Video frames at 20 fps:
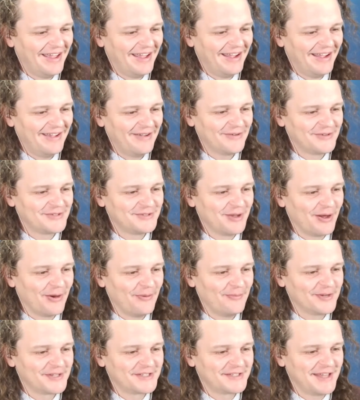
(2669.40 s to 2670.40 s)
It was
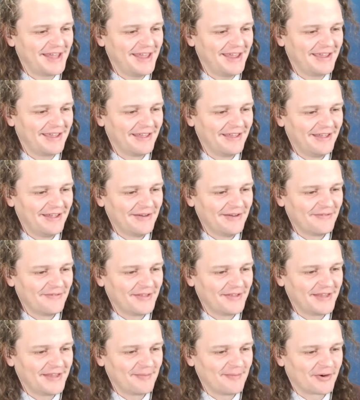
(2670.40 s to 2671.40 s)
no mistake
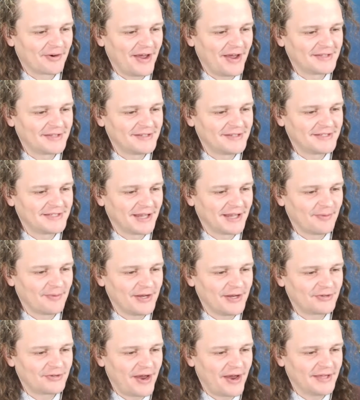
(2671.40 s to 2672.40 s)
for the Democrats to
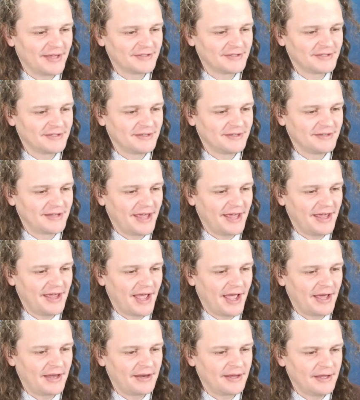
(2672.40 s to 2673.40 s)
celebrate Trans Day
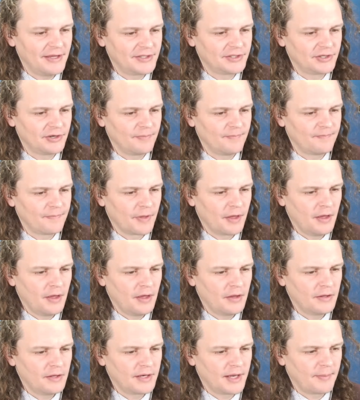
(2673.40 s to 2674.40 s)
on Easter.
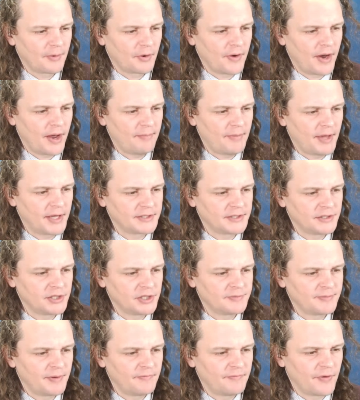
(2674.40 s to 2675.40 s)
The Democrat message
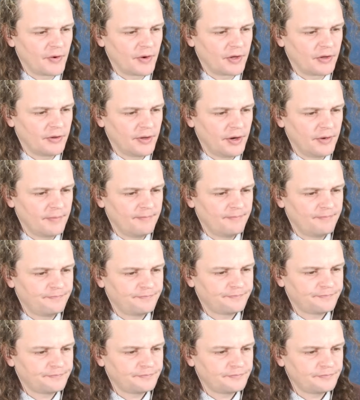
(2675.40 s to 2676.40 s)
has been very clear.
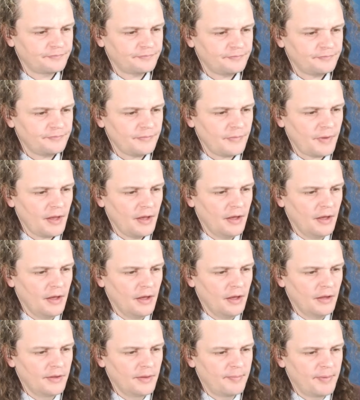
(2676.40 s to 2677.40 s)

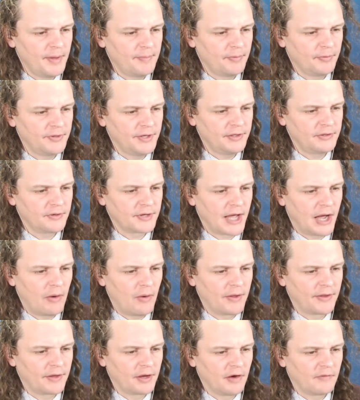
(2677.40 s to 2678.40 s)
The people need to
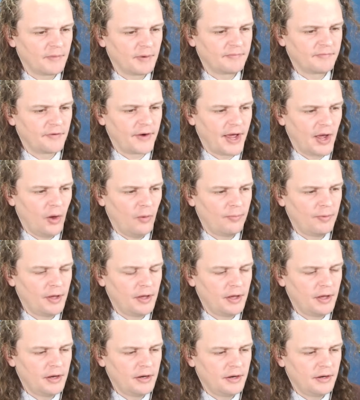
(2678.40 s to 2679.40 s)
count on the government for help,
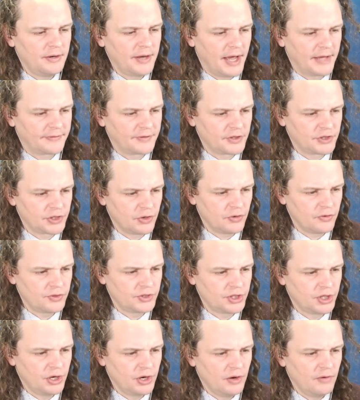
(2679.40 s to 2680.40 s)
not the
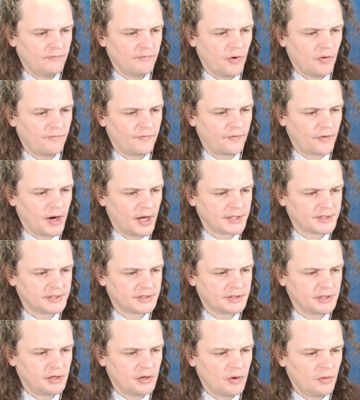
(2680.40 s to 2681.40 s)
church. Vote for
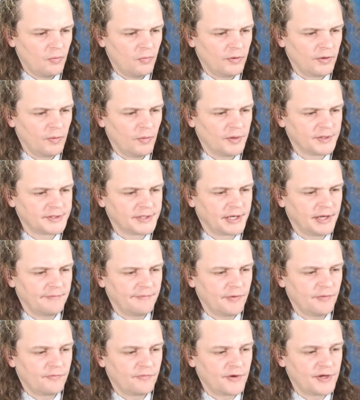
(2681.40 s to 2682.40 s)
us. We're the ones that give
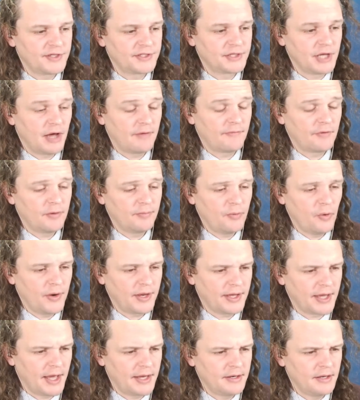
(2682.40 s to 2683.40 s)
you free stuff. Good
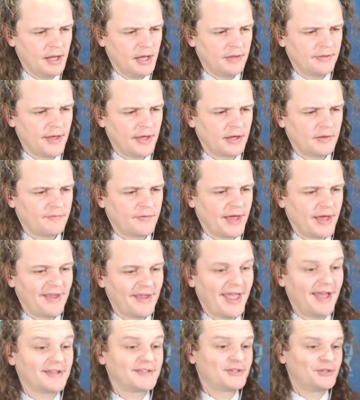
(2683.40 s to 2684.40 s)
point, Ken. Thank you for that.
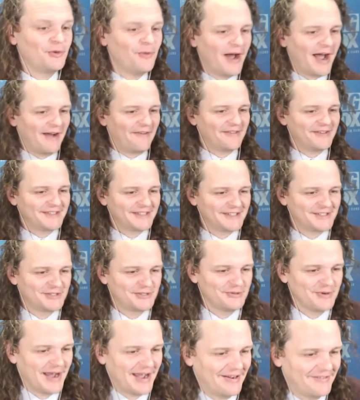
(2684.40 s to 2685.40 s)
Yeah, it's 2 hours. It's
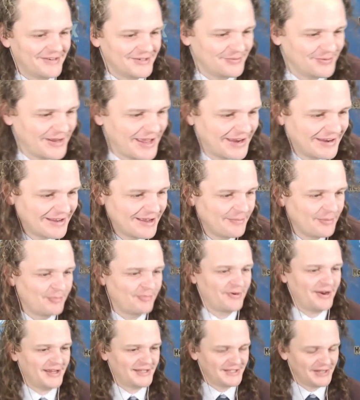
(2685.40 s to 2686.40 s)
2 hours. We got a couple
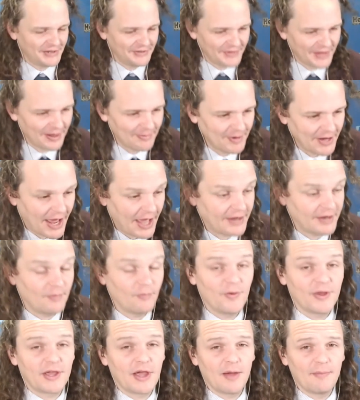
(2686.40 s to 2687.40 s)
breaks here and there, but not
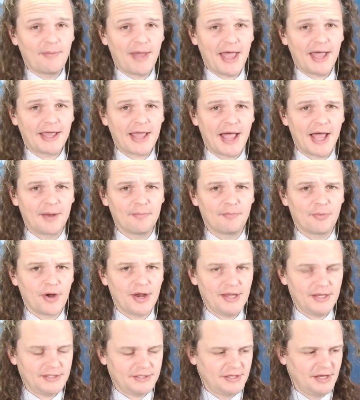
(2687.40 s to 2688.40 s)
we cut back on
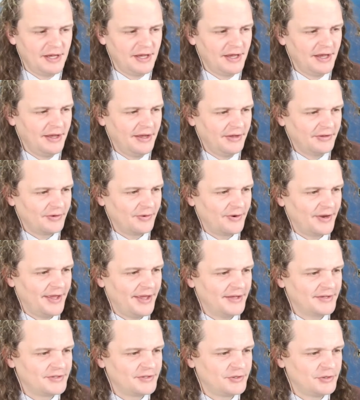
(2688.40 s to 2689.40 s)
breaks. So it
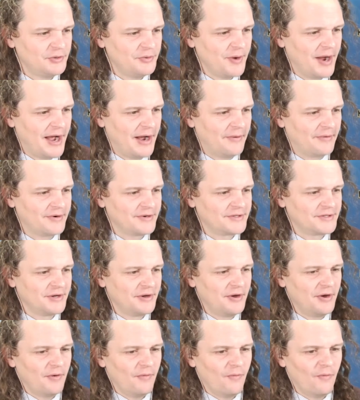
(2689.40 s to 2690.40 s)
is 2 hours
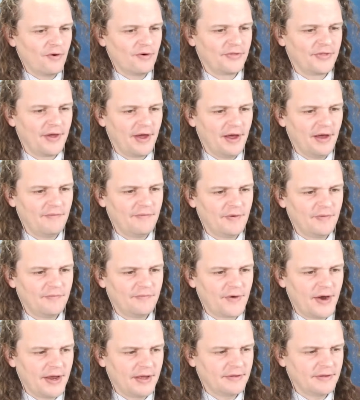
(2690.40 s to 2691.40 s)
worth of
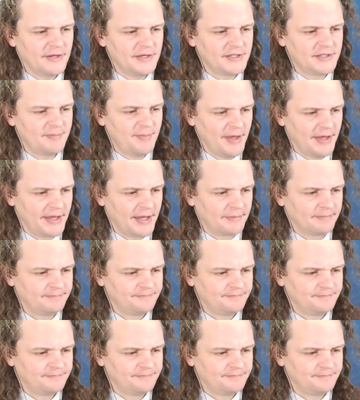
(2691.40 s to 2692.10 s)
Frankly Speaking.